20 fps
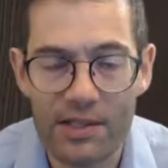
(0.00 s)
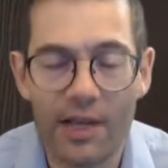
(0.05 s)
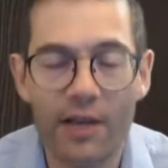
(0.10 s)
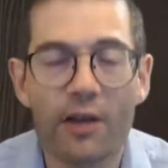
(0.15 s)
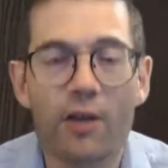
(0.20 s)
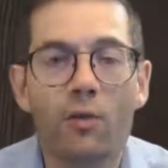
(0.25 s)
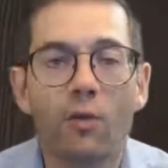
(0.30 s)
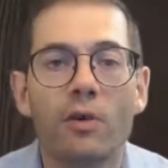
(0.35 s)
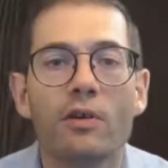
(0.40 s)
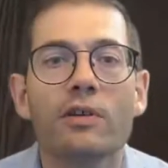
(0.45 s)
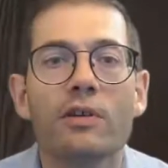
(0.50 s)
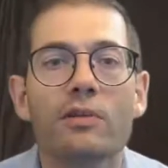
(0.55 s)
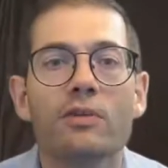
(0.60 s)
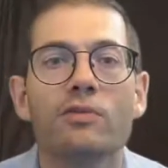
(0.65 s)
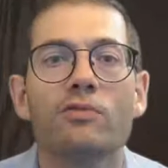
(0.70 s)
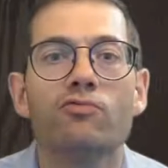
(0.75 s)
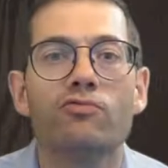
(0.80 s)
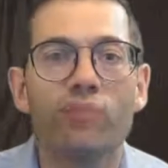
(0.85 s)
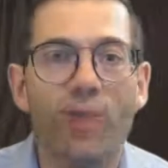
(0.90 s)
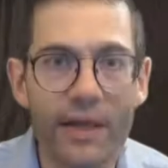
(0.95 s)
And I want you
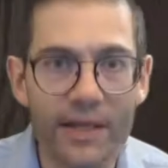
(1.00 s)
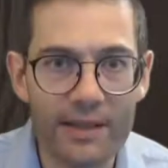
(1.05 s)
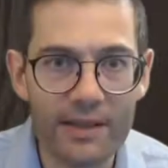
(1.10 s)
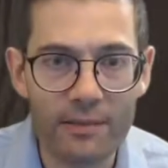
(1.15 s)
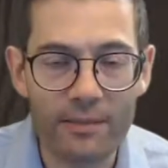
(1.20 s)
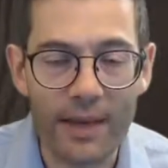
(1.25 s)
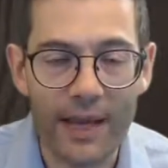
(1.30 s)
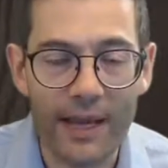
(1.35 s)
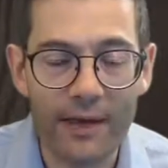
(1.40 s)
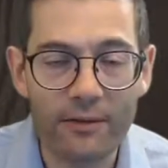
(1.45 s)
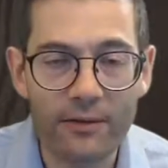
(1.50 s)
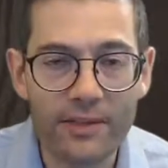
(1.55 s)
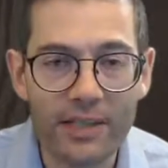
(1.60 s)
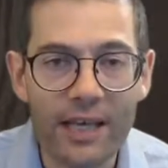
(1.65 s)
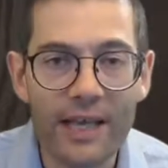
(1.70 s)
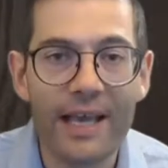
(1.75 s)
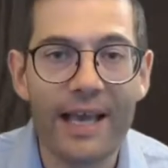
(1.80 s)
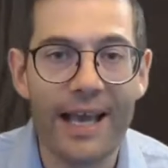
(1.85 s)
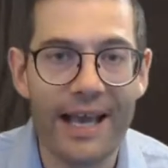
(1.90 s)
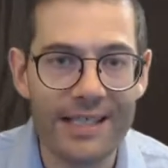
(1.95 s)
to write them out
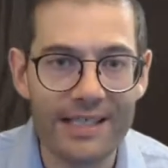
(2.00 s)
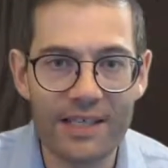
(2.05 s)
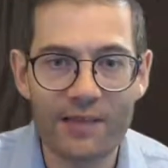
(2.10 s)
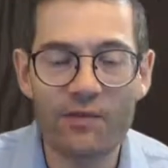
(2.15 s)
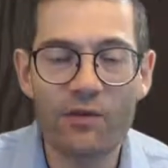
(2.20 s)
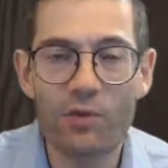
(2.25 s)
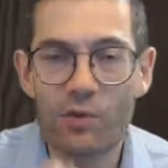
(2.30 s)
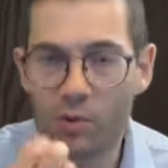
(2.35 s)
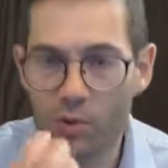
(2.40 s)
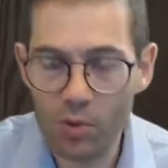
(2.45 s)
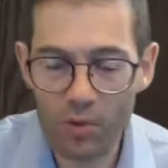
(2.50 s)
as if you're